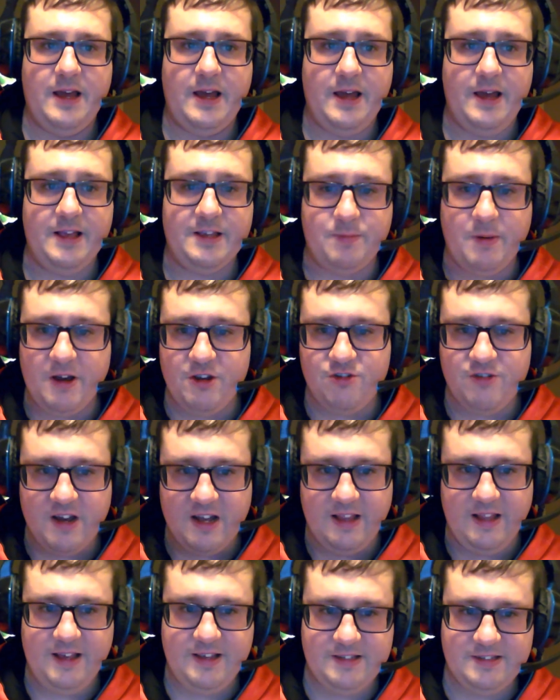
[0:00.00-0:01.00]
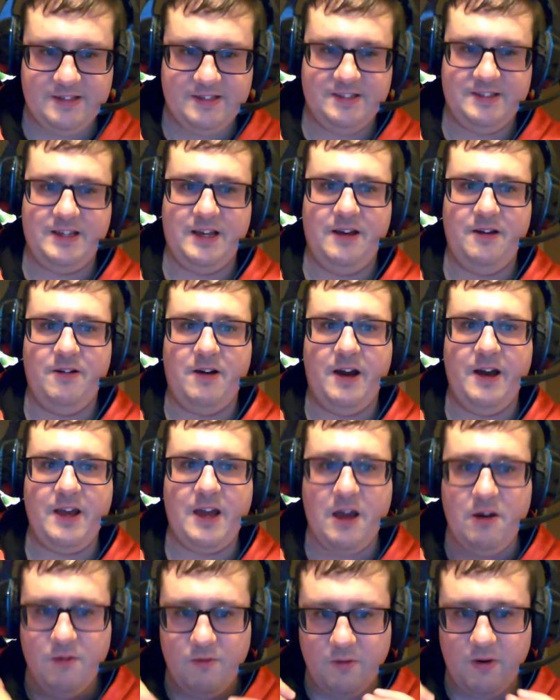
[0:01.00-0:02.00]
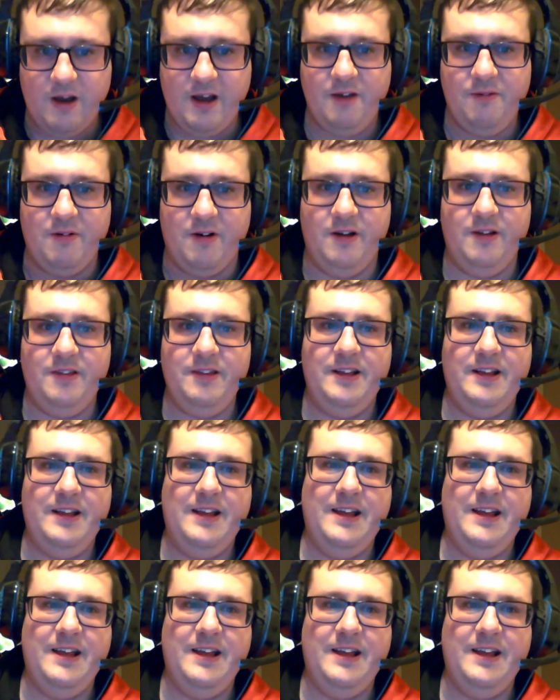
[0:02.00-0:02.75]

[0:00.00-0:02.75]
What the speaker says: it's my track list, so I go with what I want,